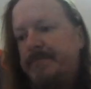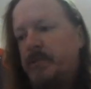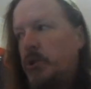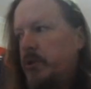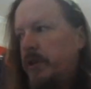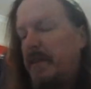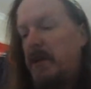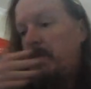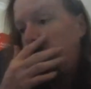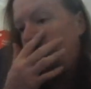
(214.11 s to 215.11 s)
taller
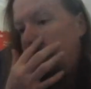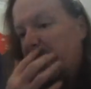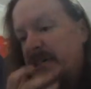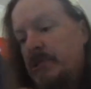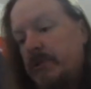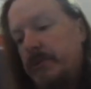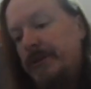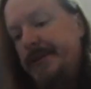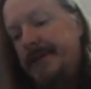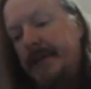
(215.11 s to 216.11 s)
than Max
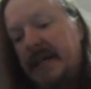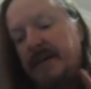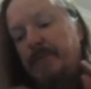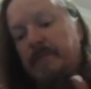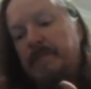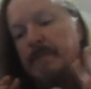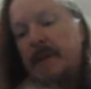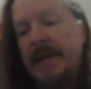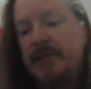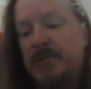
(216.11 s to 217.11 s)
Gorn,
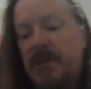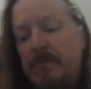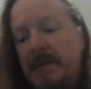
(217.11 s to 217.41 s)
but they also